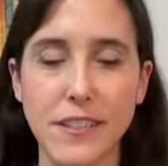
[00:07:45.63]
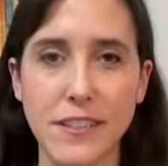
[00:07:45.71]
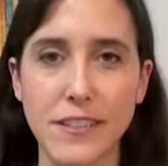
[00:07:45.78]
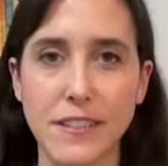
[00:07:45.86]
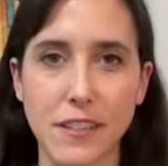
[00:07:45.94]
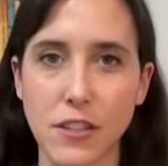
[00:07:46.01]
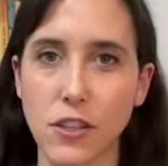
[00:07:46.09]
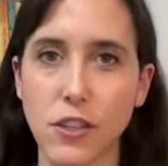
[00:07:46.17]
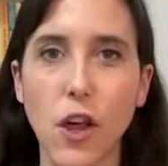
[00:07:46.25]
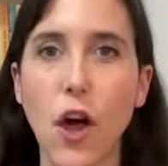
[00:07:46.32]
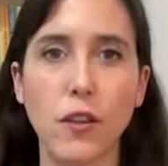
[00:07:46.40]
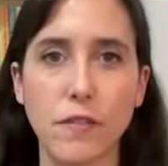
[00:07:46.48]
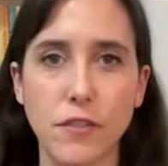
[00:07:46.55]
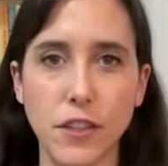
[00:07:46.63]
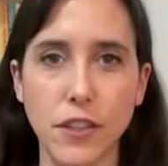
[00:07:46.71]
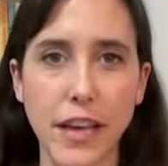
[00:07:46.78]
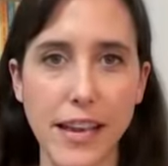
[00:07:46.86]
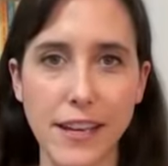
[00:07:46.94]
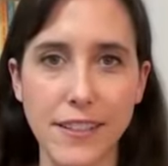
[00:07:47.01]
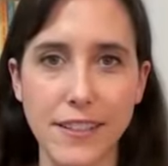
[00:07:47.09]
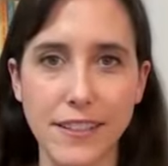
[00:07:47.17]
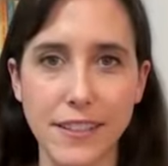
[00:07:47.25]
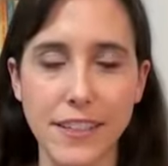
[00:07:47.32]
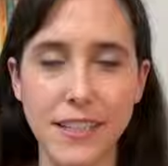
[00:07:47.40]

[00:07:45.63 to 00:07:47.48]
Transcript: It is the law of the land.